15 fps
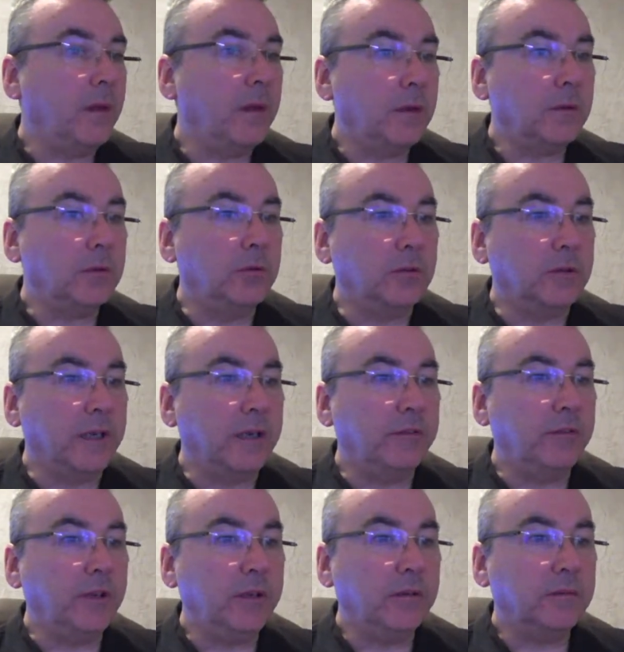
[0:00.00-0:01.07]
Good
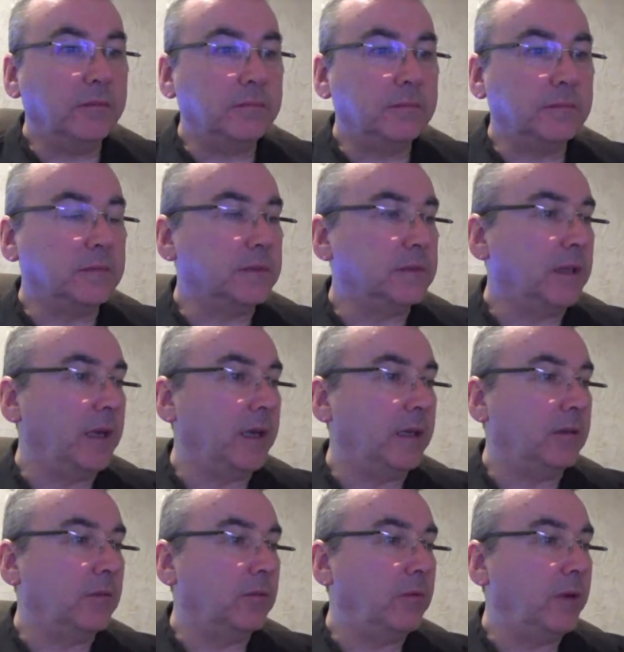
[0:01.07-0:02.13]
evening
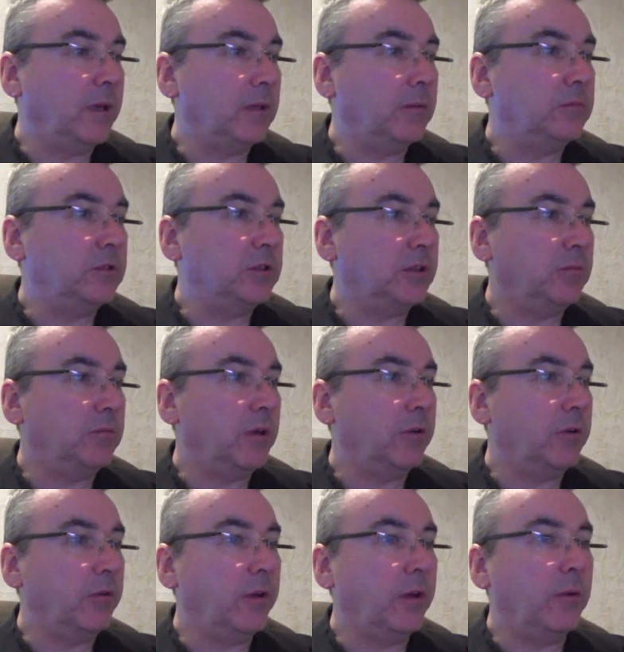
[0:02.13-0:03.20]
and welcome to
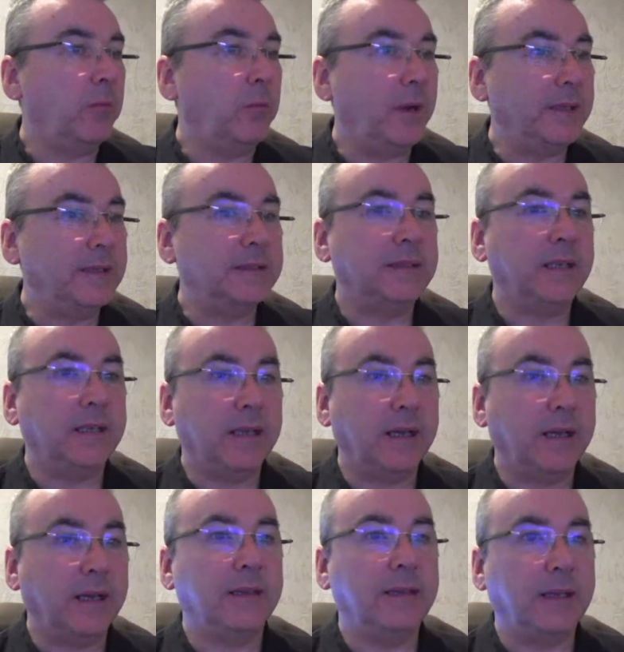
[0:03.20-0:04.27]
another Wednesday night
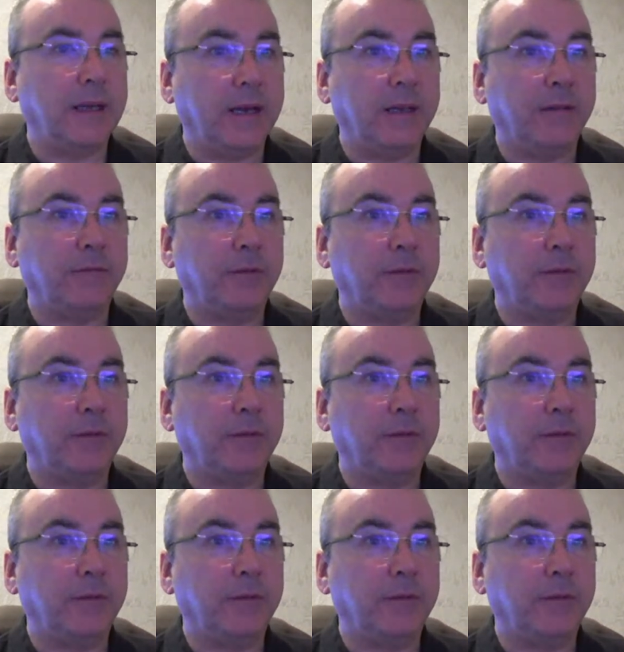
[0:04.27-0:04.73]
live.